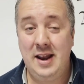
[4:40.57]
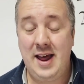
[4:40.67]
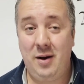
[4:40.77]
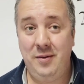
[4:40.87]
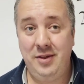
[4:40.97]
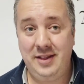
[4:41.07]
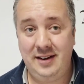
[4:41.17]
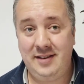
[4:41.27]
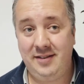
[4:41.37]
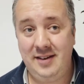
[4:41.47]
Now,
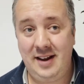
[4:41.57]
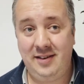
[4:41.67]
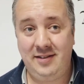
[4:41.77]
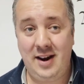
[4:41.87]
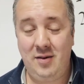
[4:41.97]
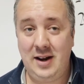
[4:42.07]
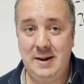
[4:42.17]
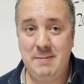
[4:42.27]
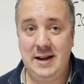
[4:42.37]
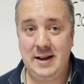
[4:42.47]
this doesn't
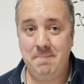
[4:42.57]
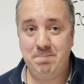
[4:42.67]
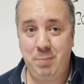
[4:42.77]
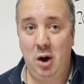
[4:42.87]
necessarily mean it